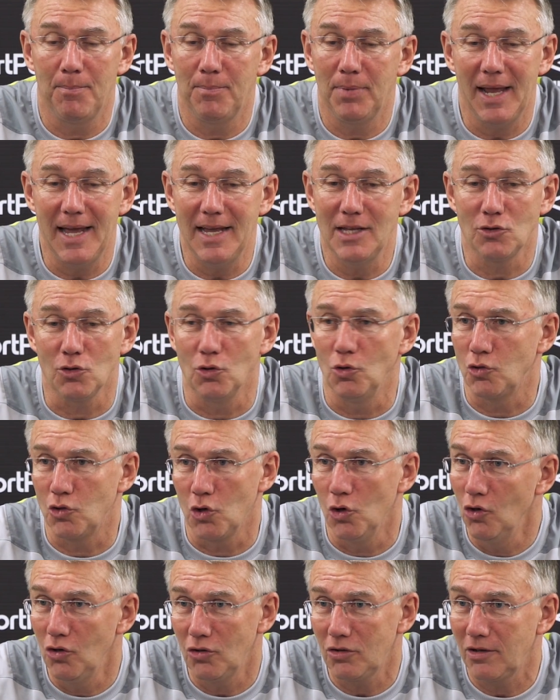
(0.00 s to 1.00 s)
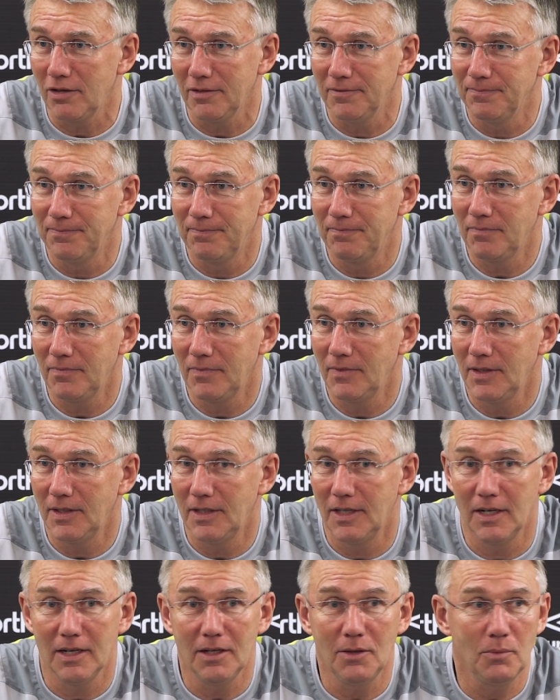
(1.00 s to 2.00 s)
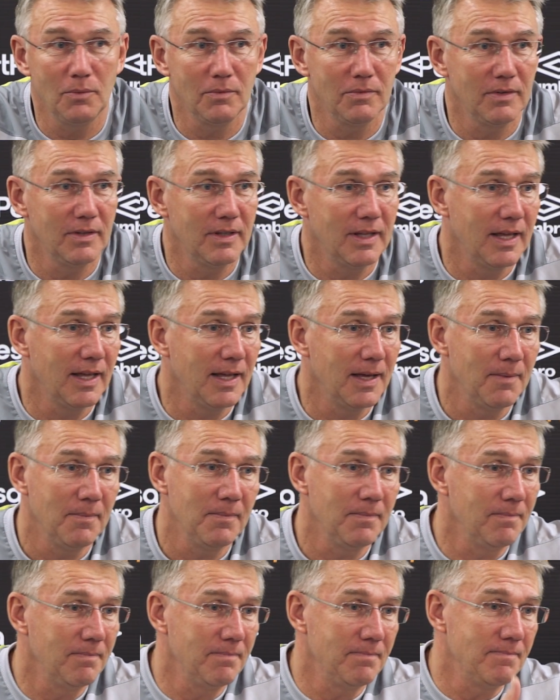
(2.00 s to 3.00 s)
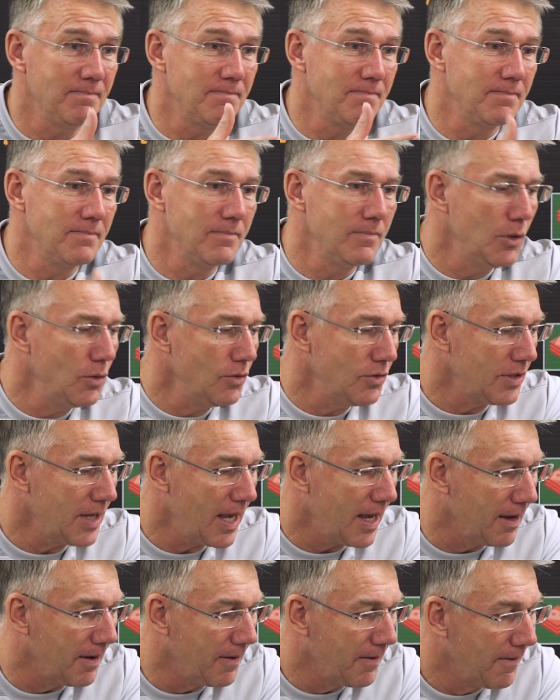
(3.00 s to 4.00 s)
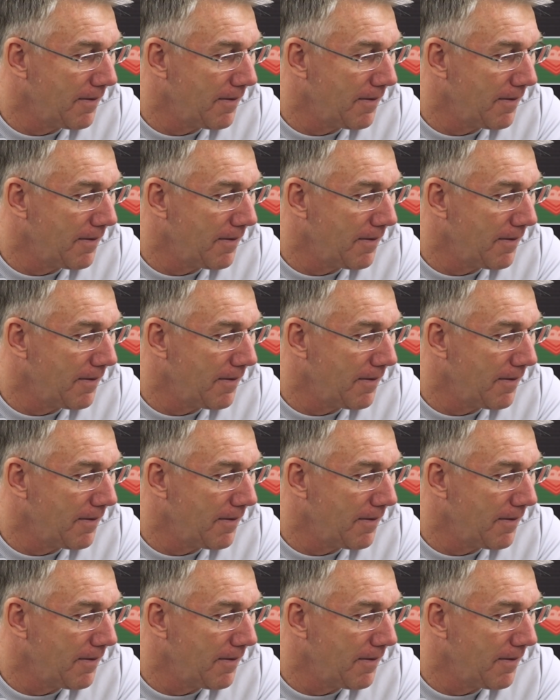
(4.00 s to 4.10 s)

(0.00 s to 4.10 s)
Players all talk, you know. Who's that?